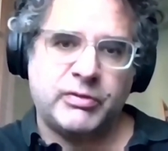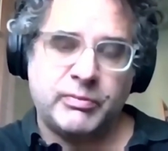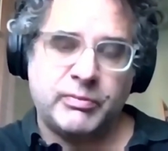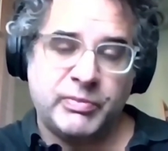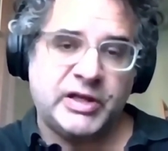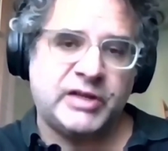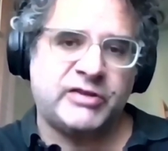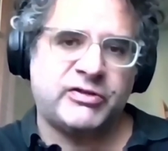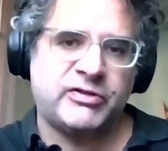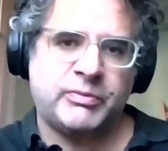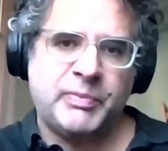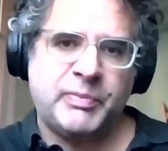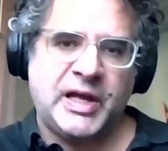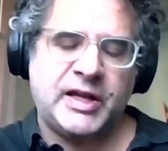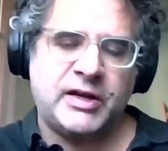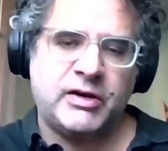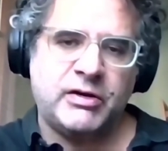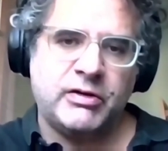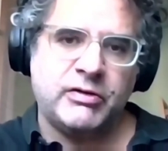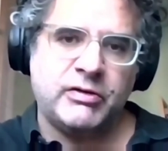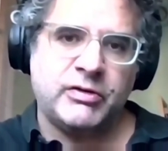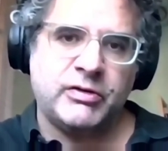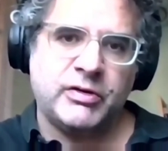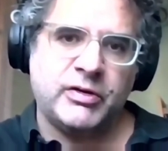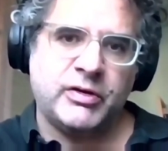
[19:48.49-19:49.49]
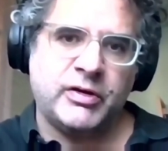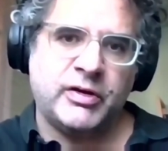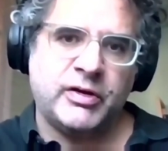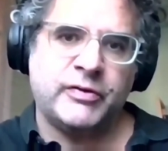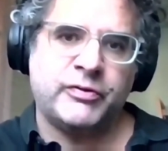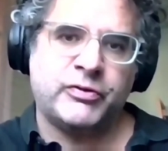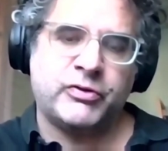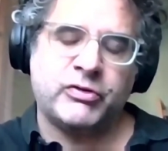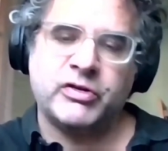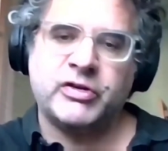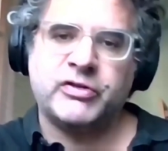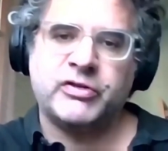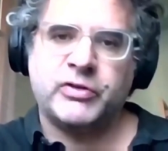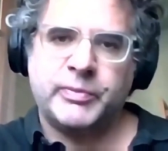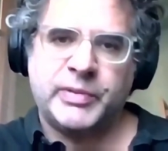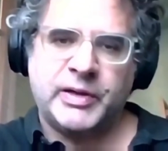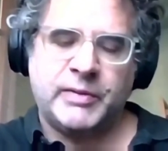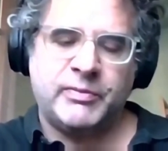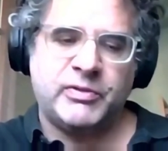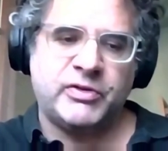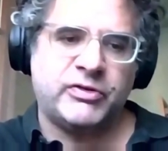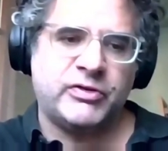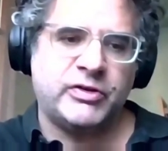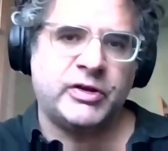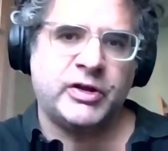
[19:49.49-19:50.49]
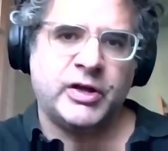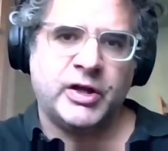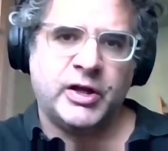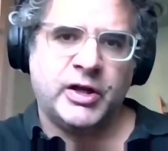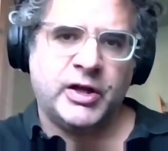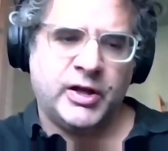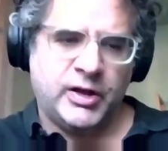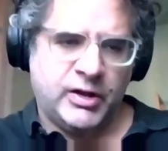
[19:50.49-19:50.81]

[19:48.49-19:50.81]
and big spend of traditional publishing.